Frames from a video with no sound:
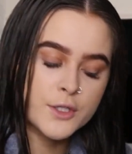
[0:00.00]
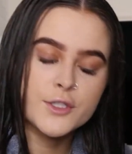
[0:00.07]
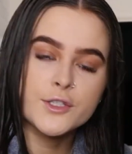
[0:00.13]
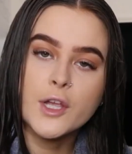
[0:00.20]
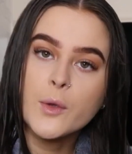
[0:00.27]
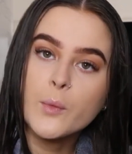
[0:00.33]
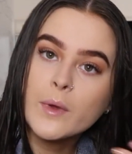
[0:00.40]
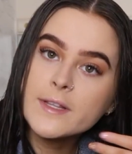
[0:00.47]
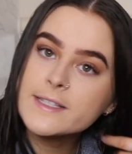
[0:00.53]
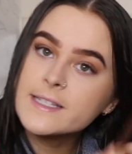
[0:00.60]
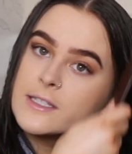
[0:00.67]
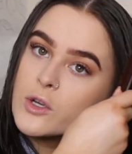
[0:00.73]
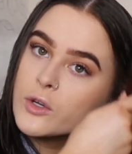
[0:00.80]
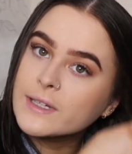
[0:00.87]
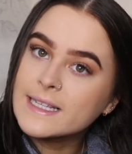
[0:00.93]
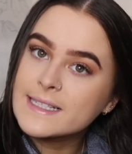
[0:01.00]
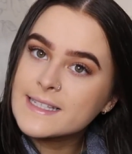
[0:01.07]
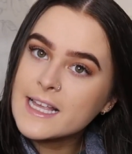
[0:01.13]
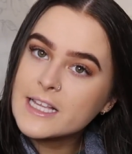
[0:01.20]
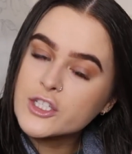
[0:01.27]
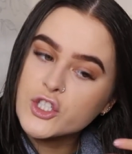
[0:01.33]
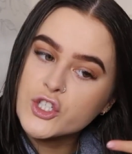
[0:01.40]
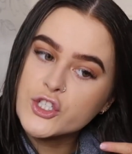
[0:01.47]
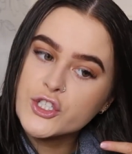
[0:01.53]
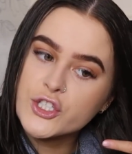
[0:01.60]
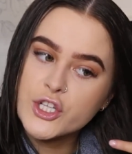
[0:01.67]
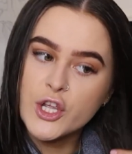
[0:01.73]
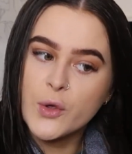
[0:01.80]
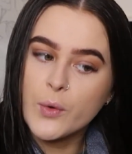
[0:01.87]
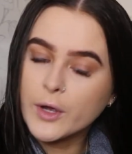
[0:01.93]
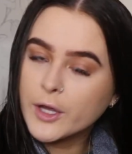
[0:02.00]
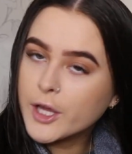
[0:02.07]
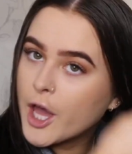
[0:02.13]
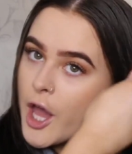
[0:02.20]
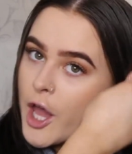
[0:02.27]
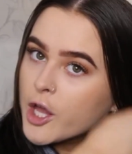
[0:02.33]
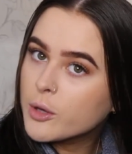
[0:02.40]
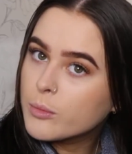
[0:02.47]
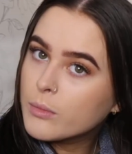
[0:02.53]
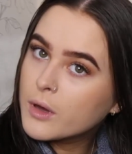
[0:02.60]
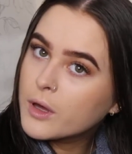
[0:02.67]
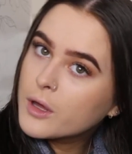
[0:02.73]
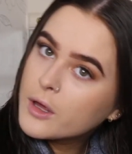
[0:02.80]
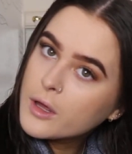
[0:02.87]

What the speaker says: So once it's on, it says just to comb